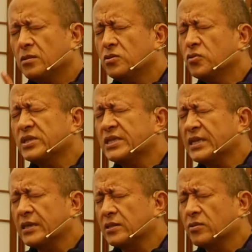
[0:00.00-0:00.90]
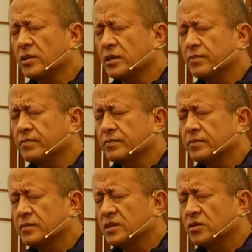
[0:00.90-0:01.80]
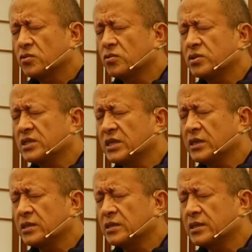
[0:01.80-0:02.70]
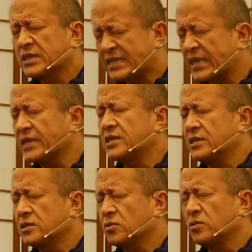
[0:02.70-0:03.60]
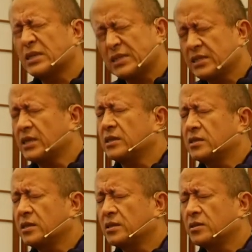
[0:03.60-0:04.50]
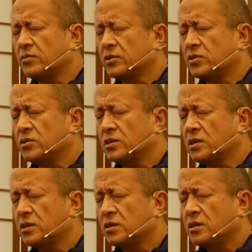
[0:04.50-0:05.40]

two state, okay? Two stages of the state, I think we should say.